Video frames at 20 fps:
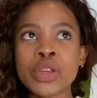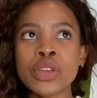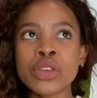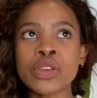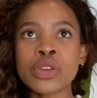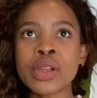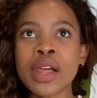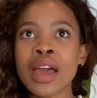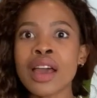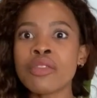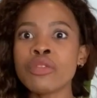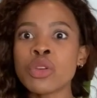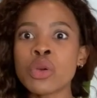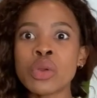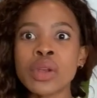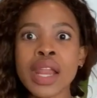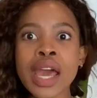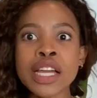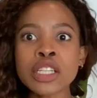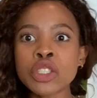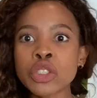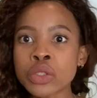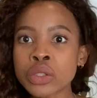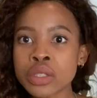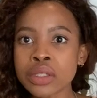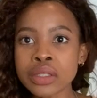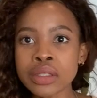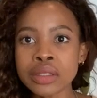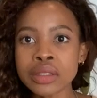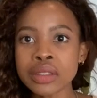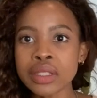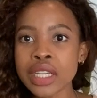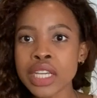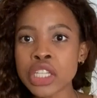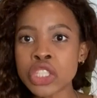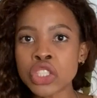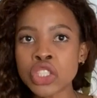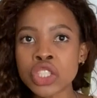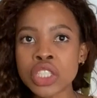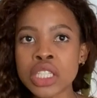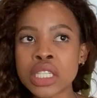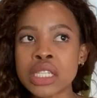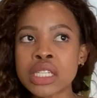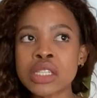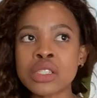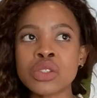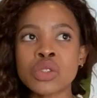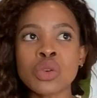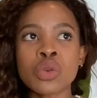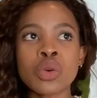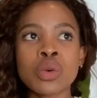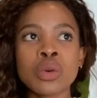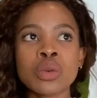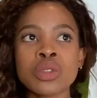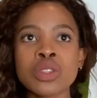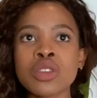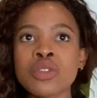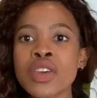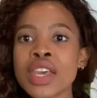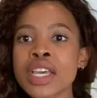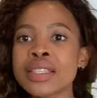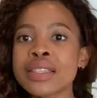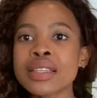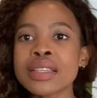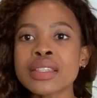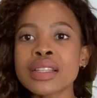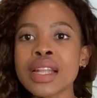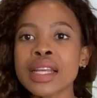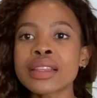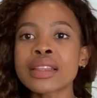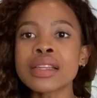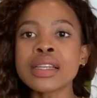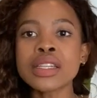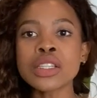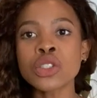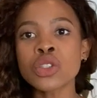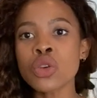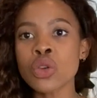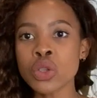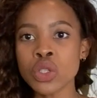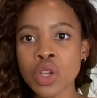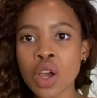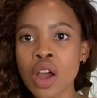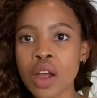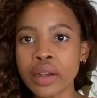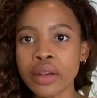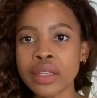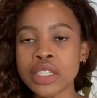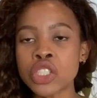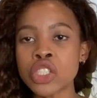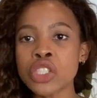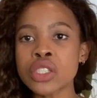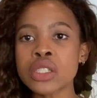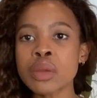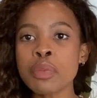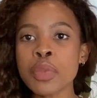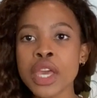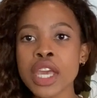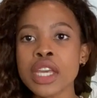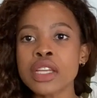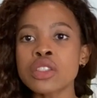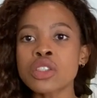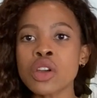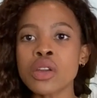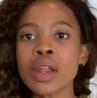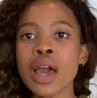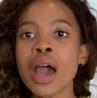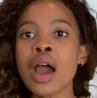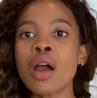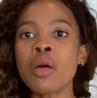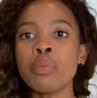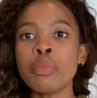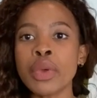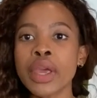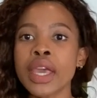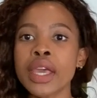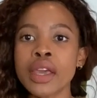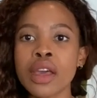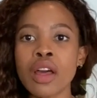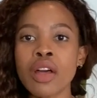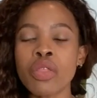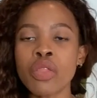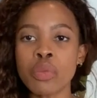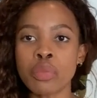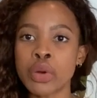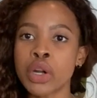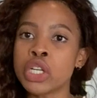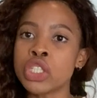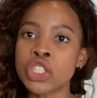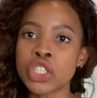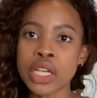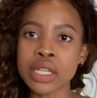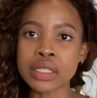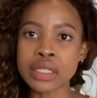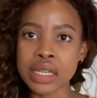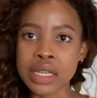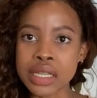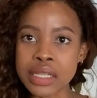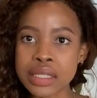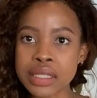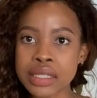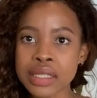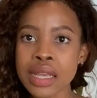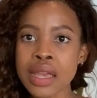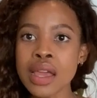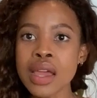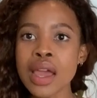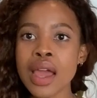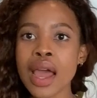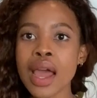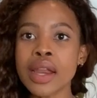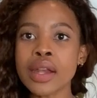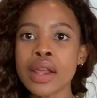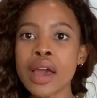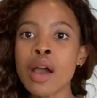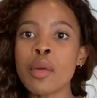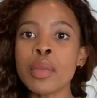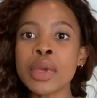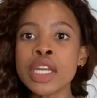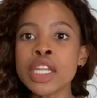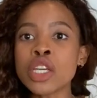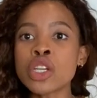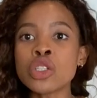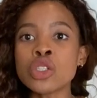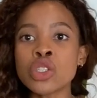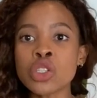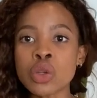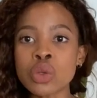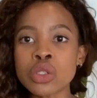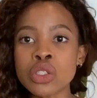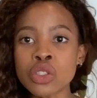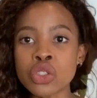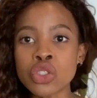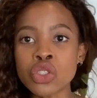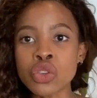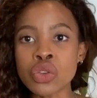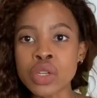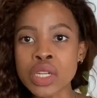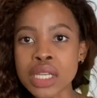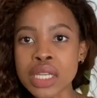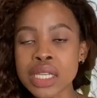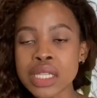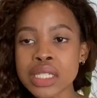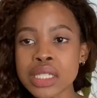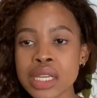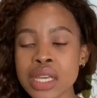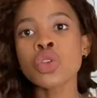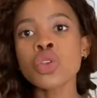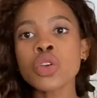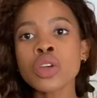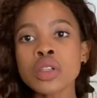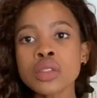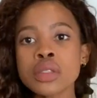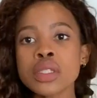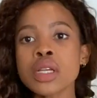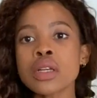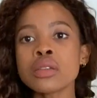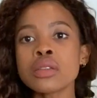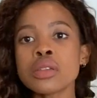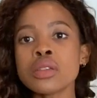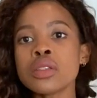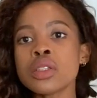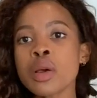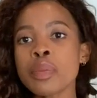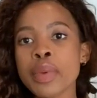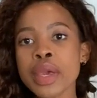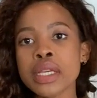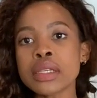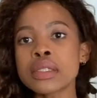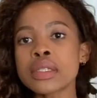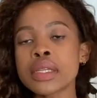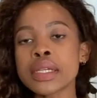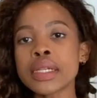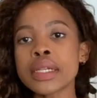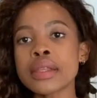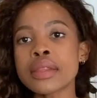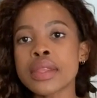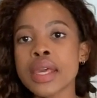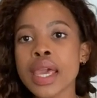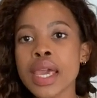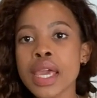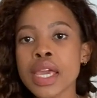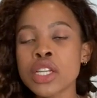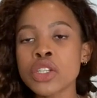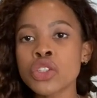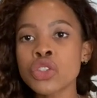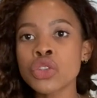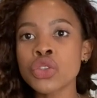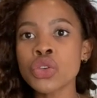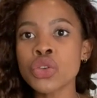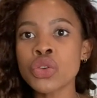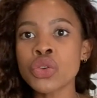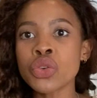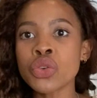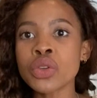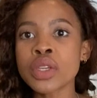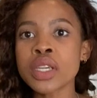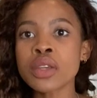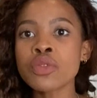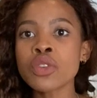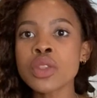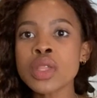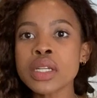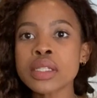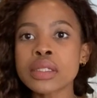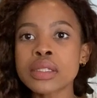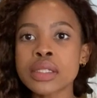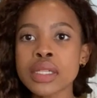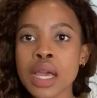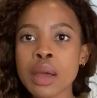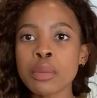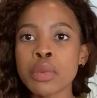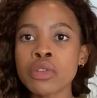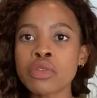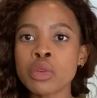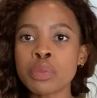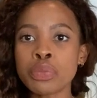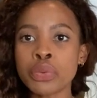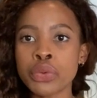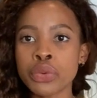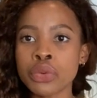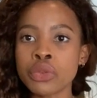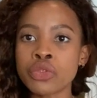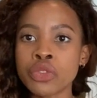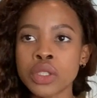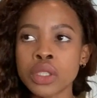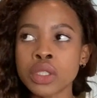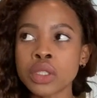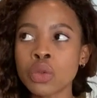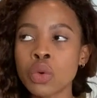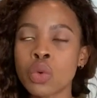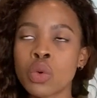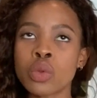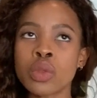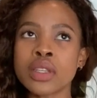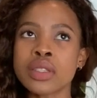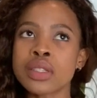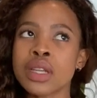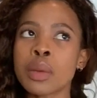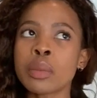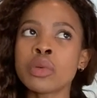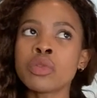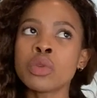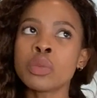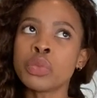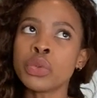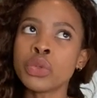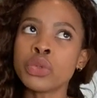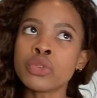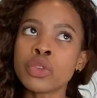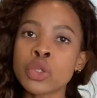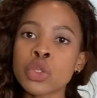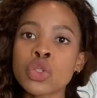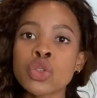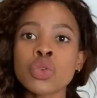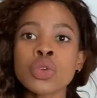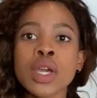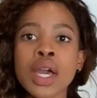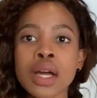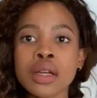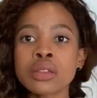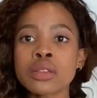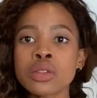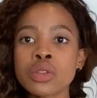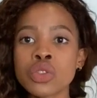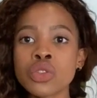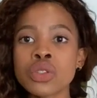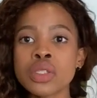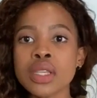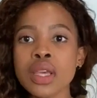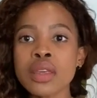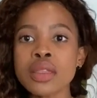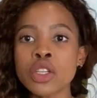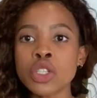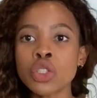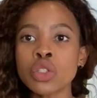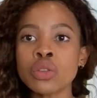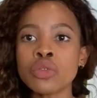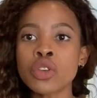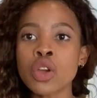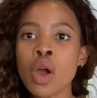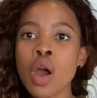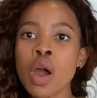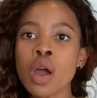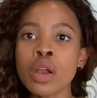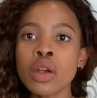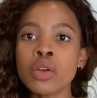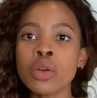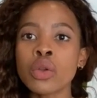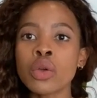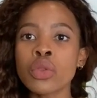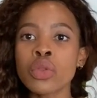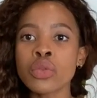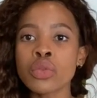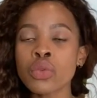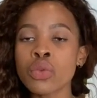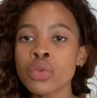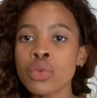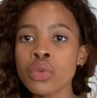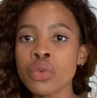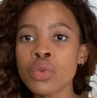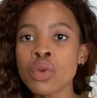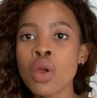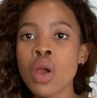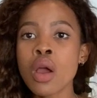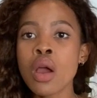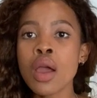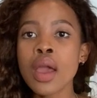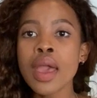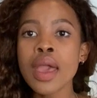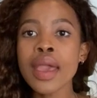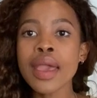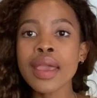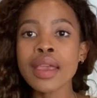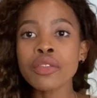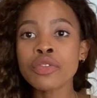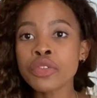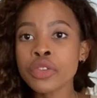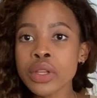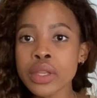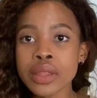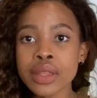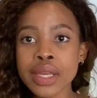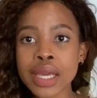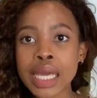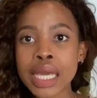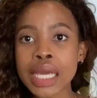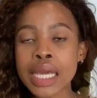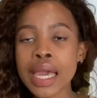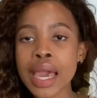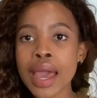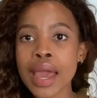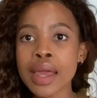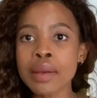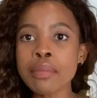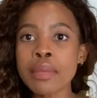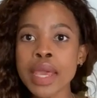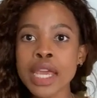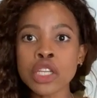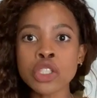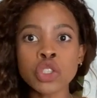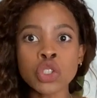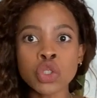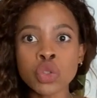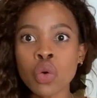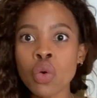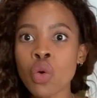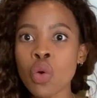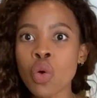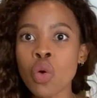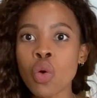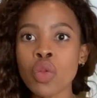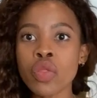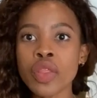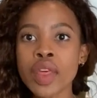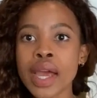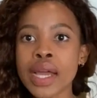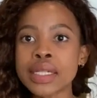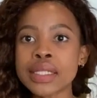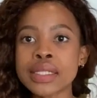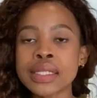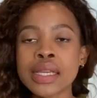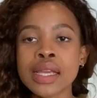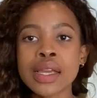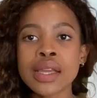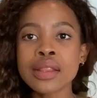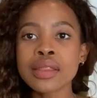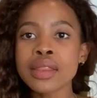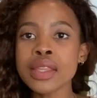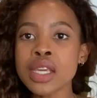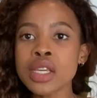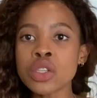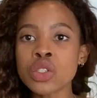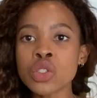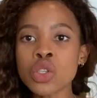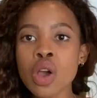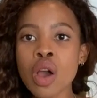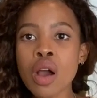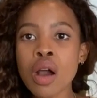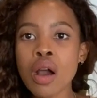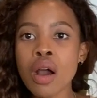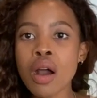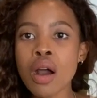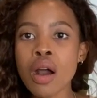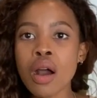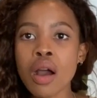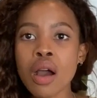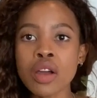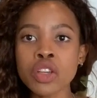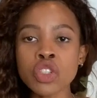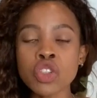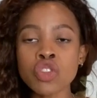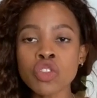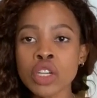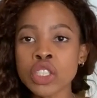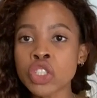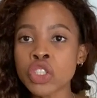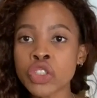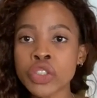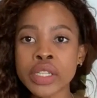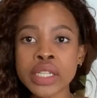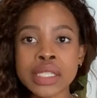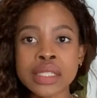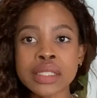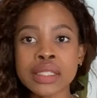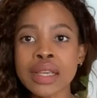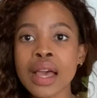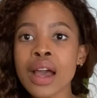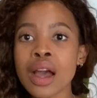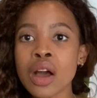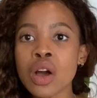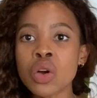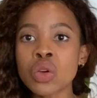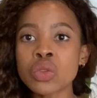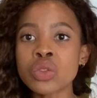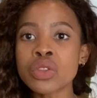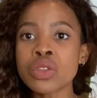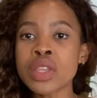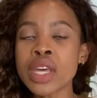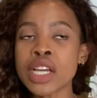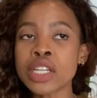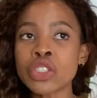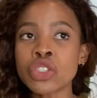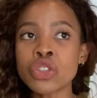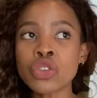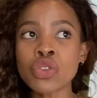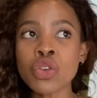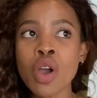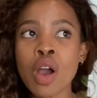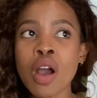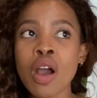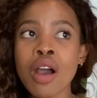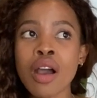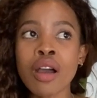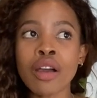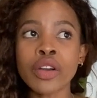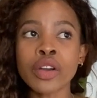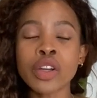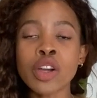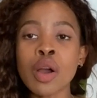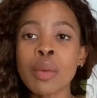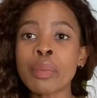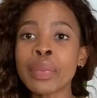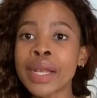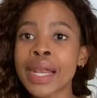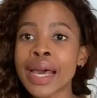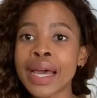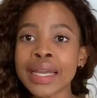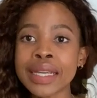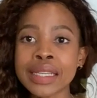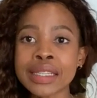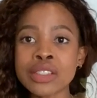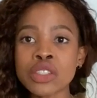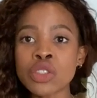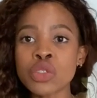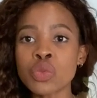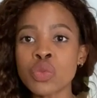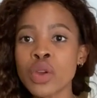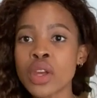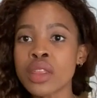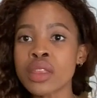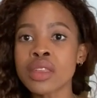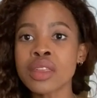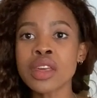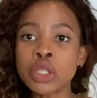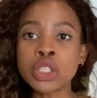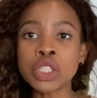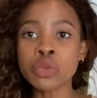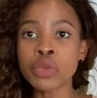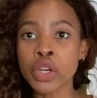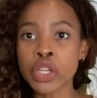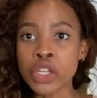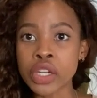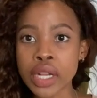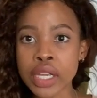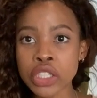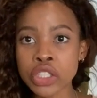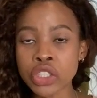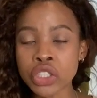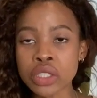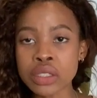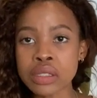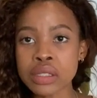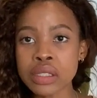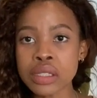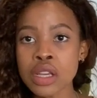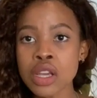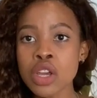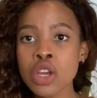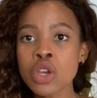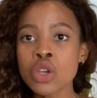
You'll have your lateral engineers, your surveyors, like the list goes on. It just depends on how big the project is and how many consultants you need. So your consultants are basically there to give you that stamp of approval, or the stamp of approval to council, to say that you've gone through everything and made sure that things are structurally sound, that you are compliant with building regulations.